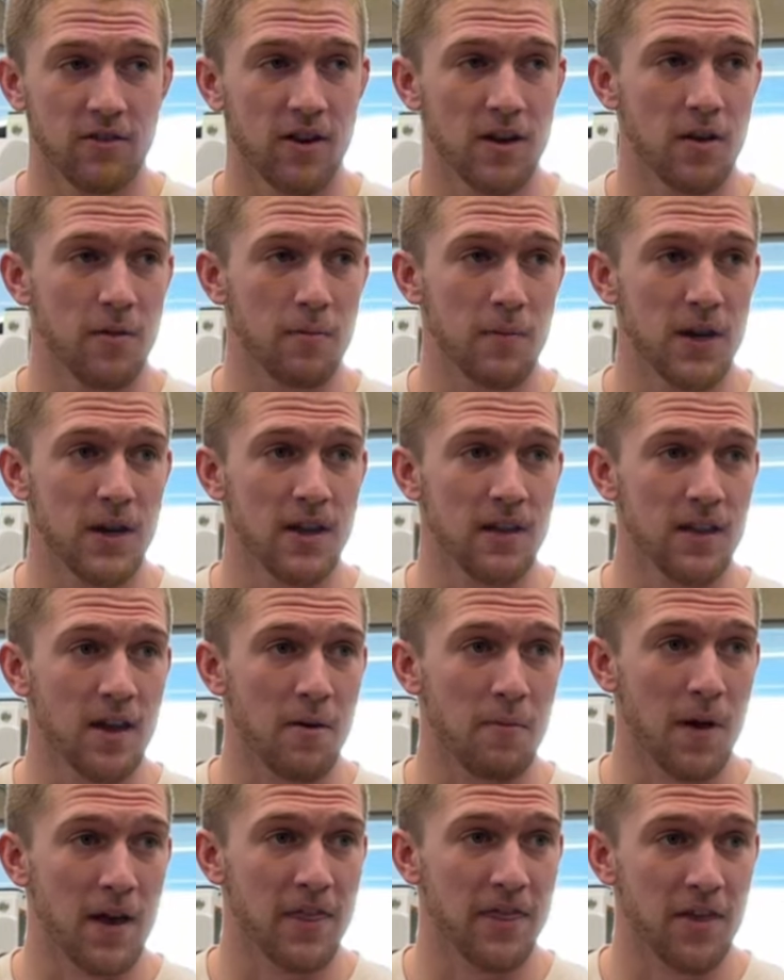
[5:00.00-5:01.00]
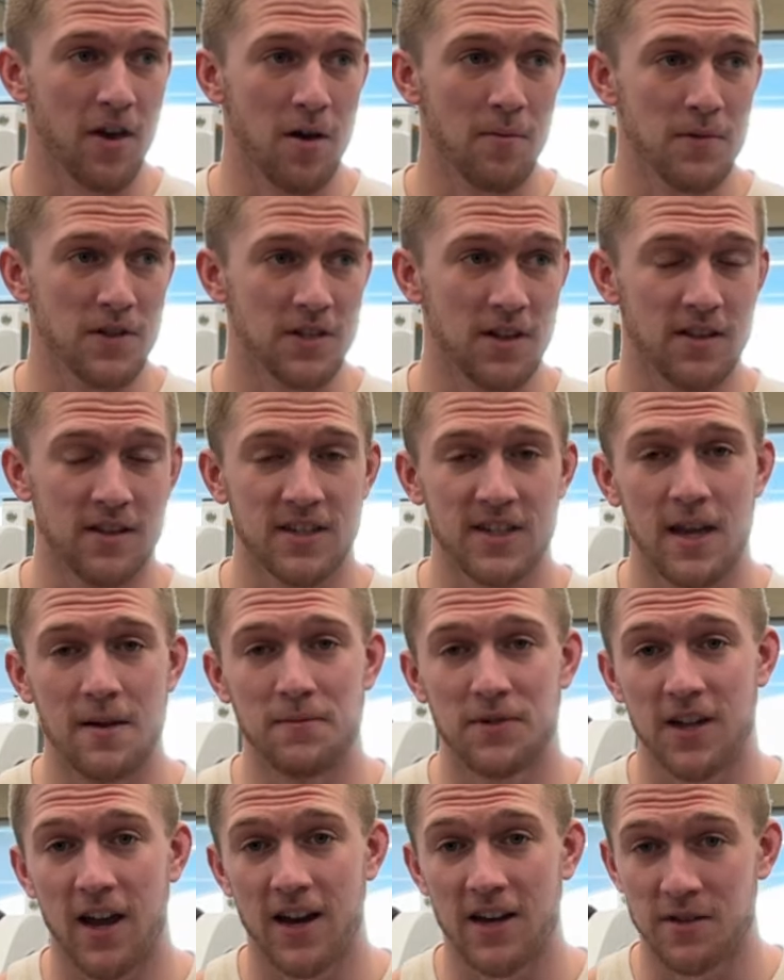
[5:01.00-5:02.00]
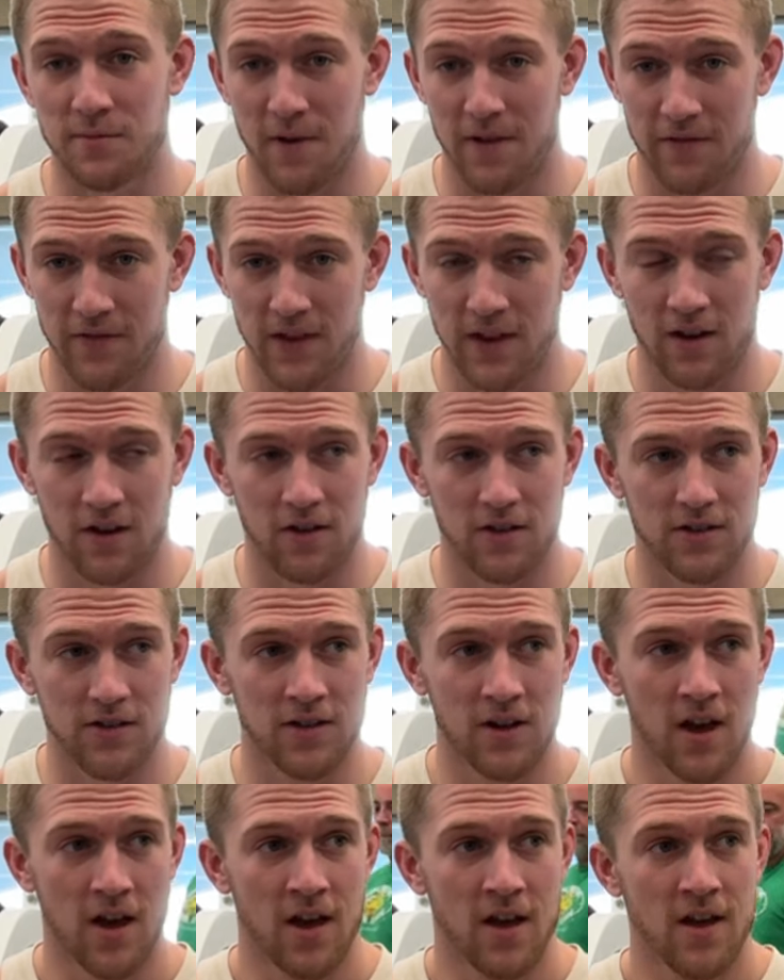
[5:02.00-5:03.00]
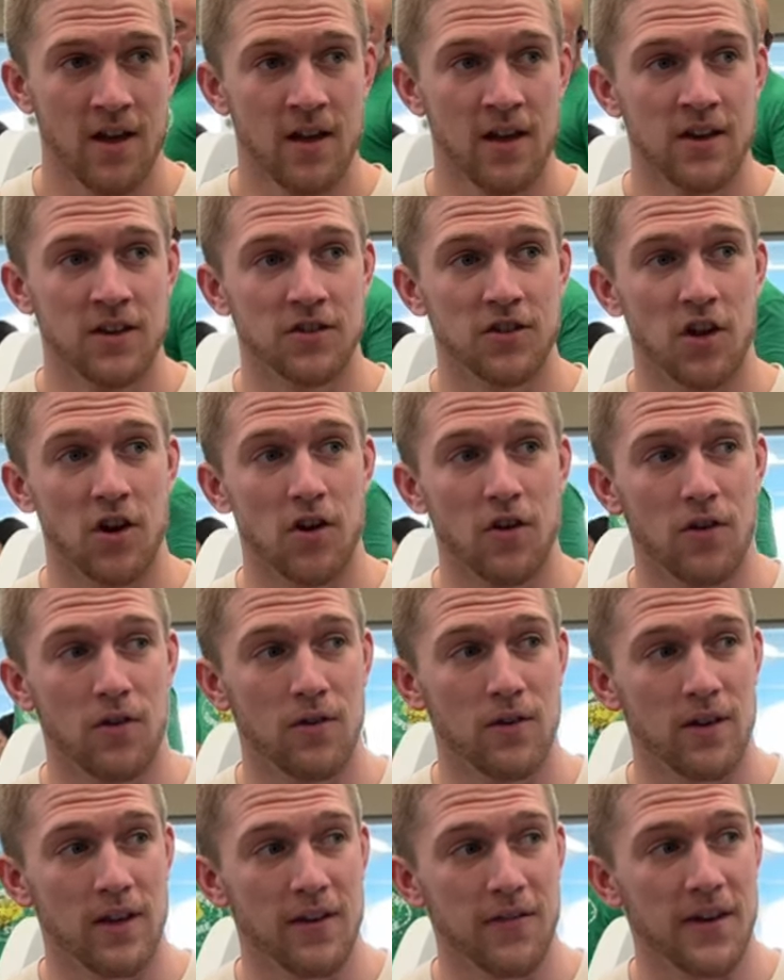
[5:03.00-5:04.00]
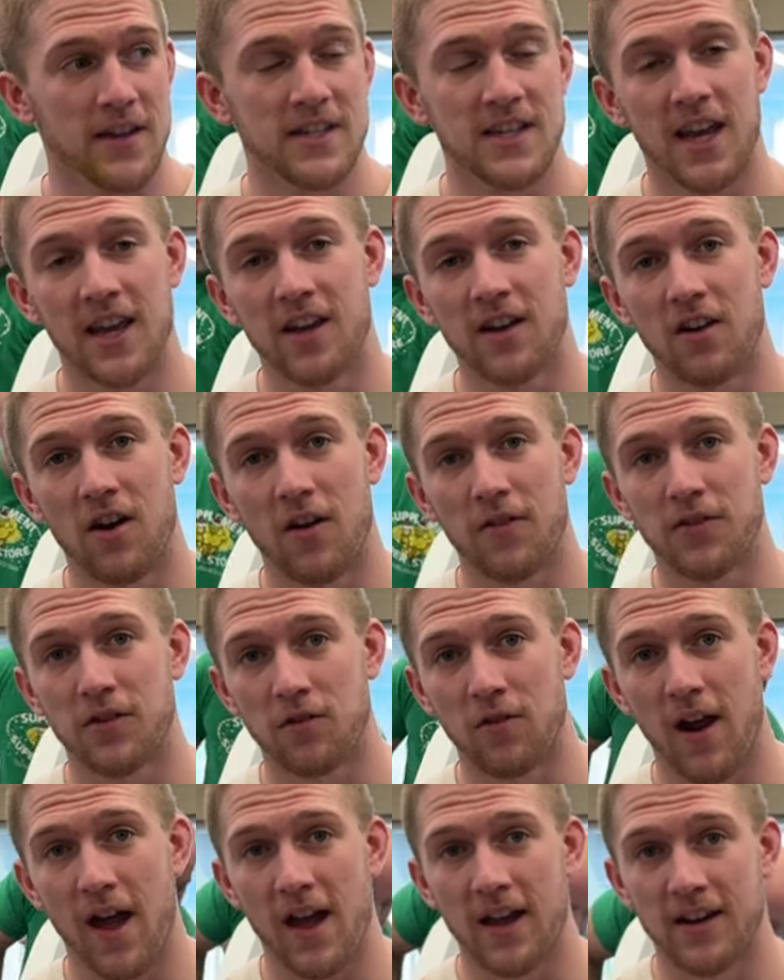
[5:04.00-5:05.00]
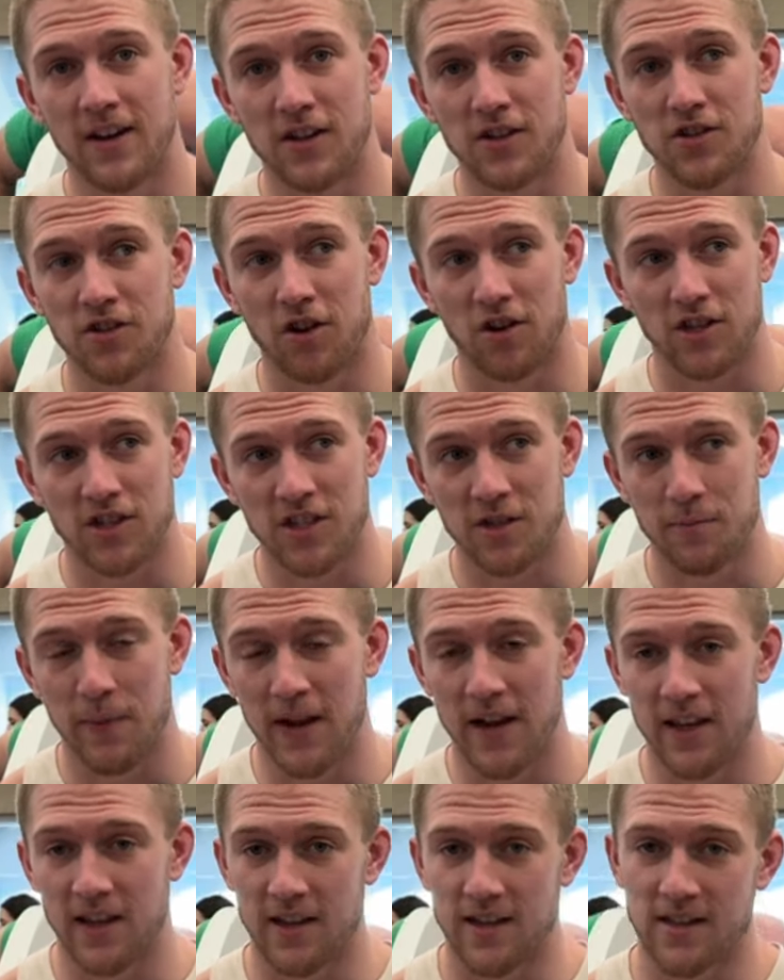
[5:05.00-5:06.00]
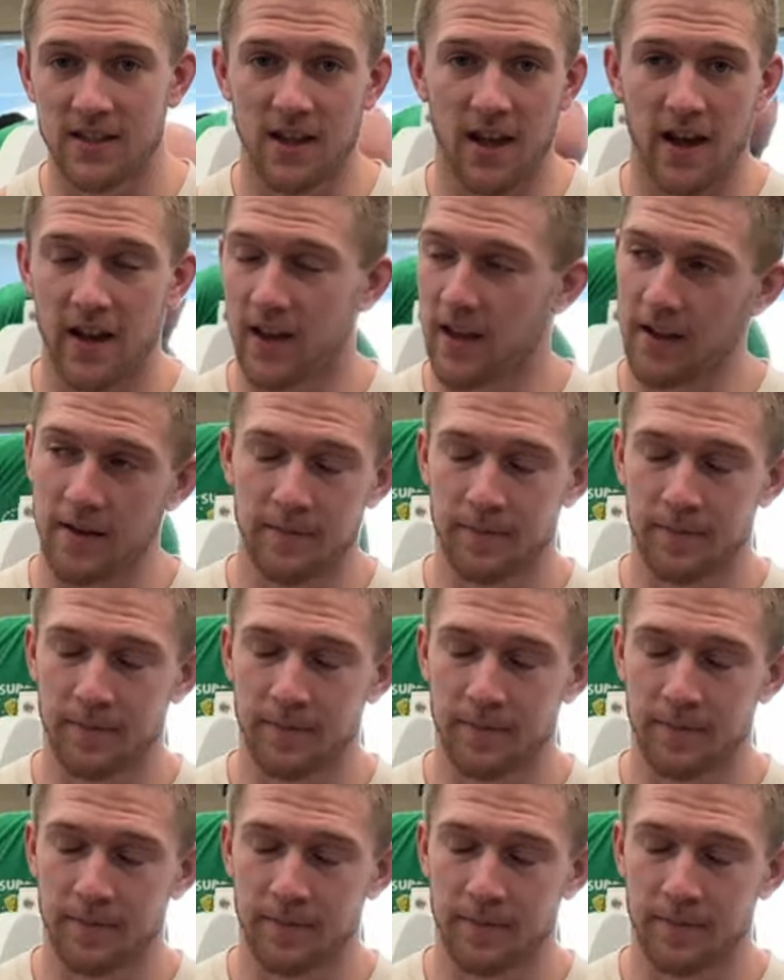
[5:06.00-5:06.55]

grip, meaning that my thumb is on the same side as my fingers. So if I take it off the rack and it starts spinning, it's like